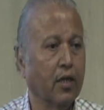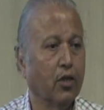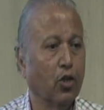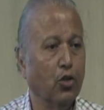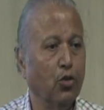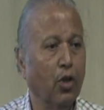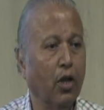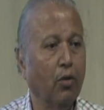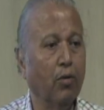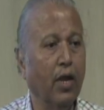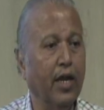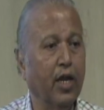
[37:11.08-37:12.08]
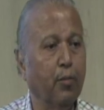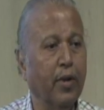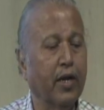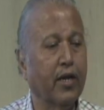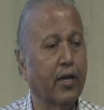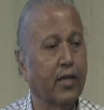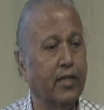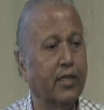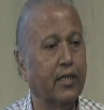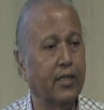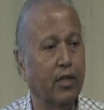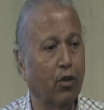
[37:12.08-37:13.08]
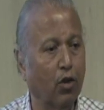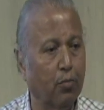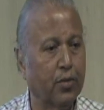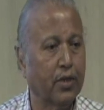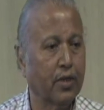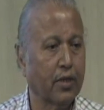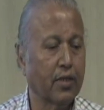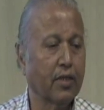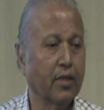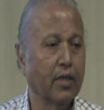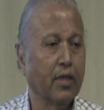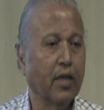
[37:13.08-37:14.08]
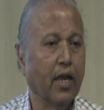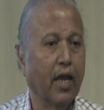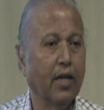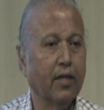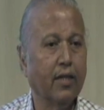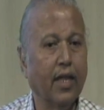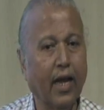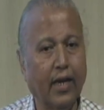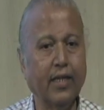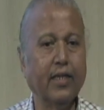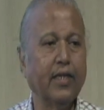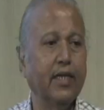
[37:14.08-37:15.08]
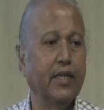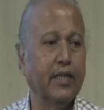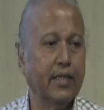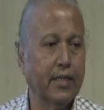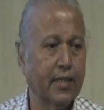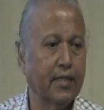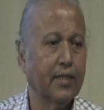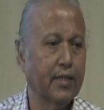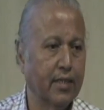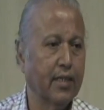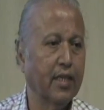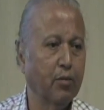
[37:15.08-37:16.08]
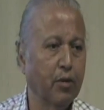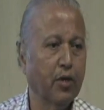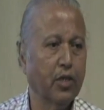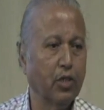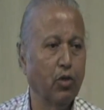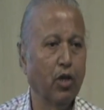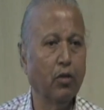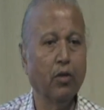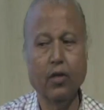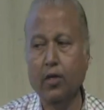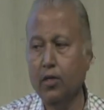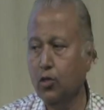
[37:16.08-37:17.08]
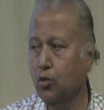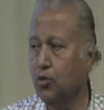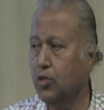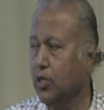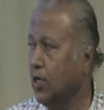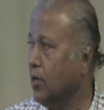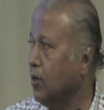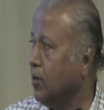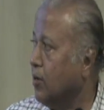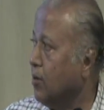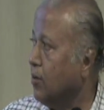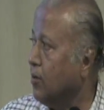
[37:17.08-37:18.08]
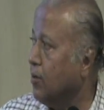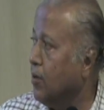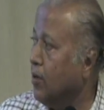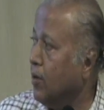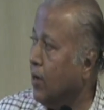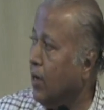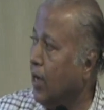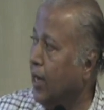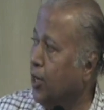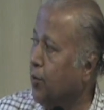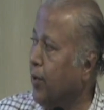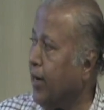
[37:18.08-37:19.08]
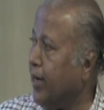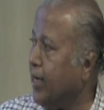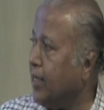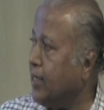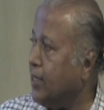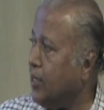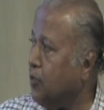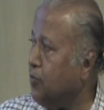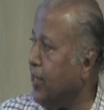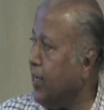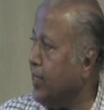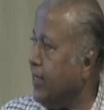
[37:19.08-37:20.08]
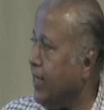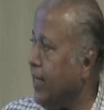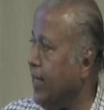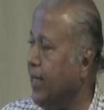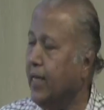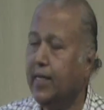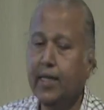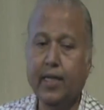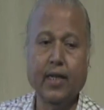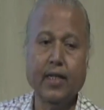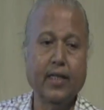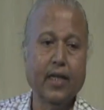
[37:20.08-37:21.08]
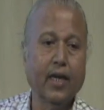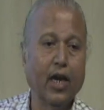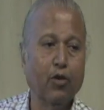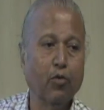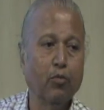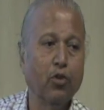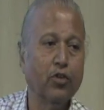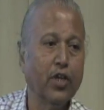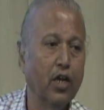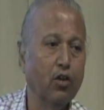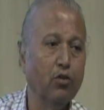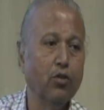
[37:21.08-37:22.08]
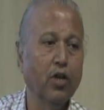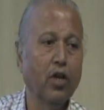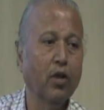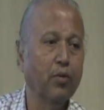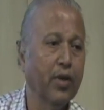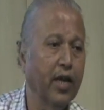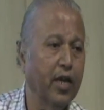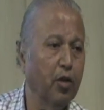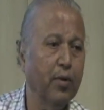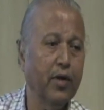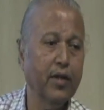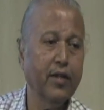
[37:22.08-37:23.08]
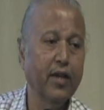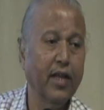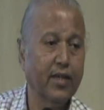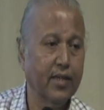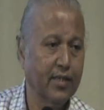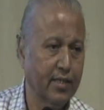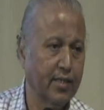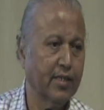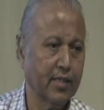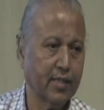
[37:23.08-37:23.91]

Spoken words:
Now you have antibiotic resistance developed, and that is a dangerous thing, because you have those antibiotics. If they are there, then I think right from your childhood you are having antibiotics in excess.